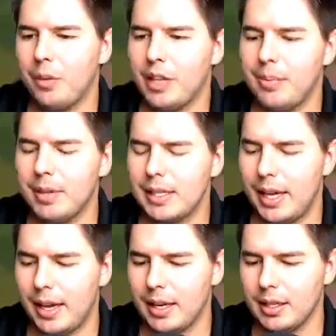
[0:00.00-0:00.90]
keep this
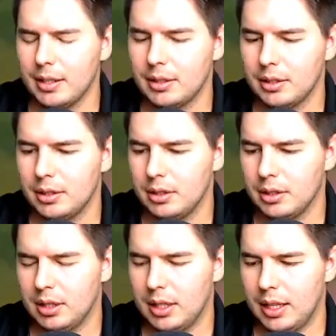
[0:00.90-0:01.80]
hand.
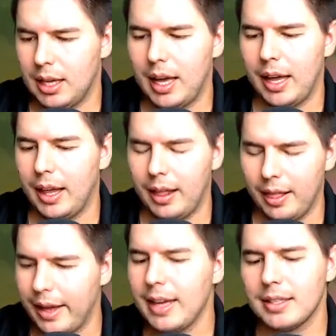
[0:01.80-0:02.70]
I
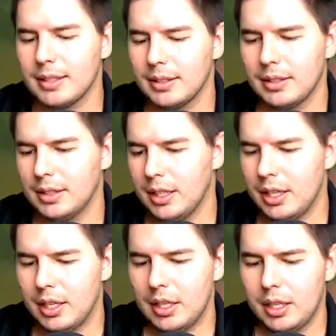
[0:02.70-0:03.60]
like it.
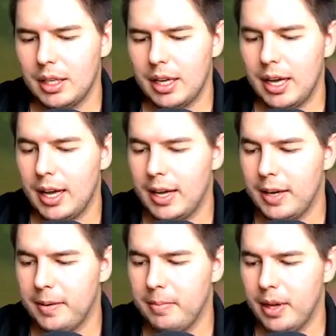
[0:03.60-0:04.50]

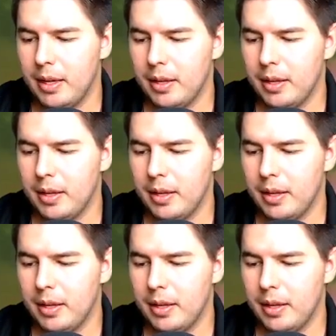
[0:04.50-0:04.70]
Fervent